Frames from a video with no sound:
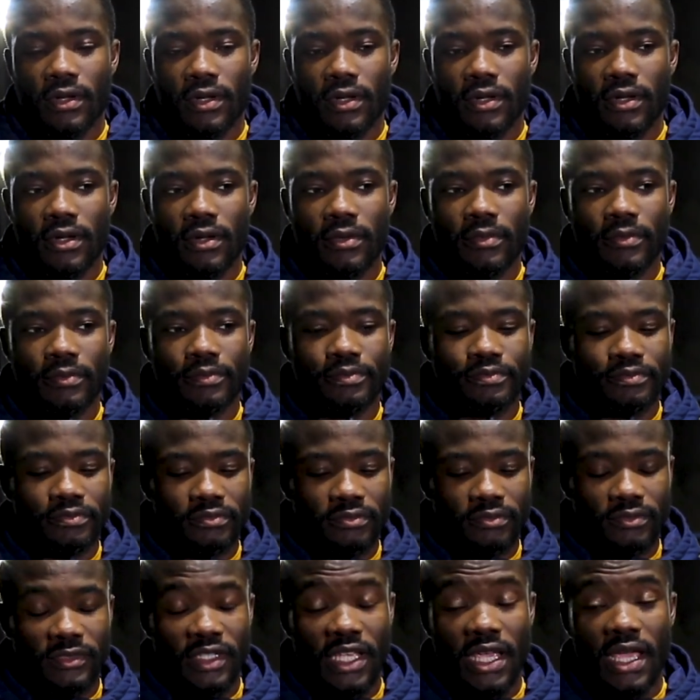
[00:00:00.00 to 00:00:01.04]
Um,
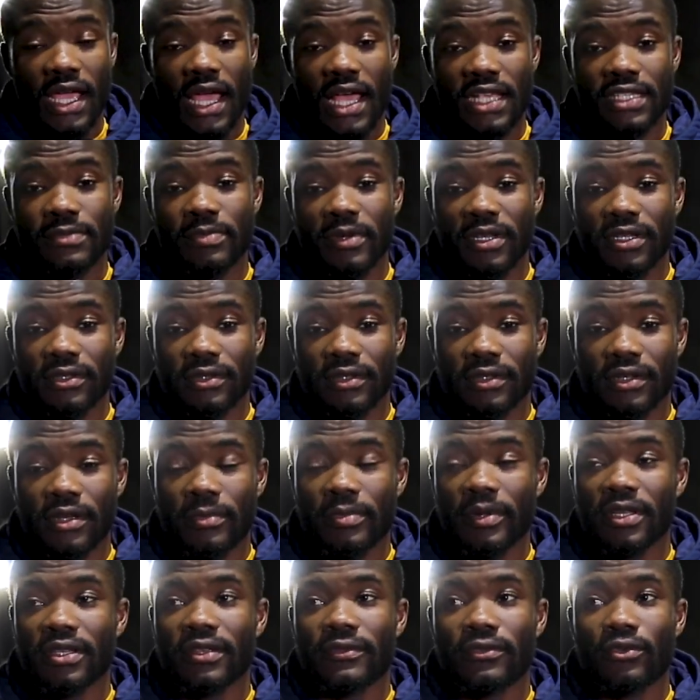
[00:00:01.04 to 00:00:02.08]
yeah, it has been a
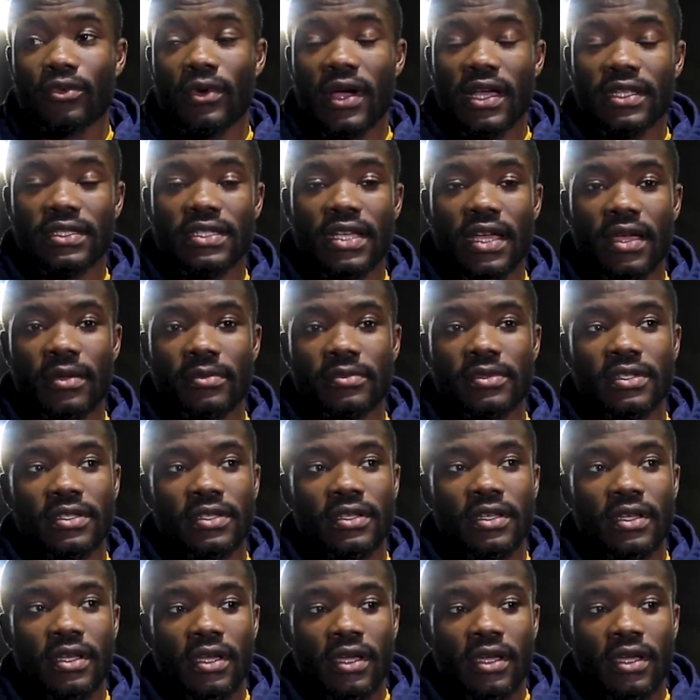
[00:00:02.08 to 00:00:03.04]
bit difficult at times,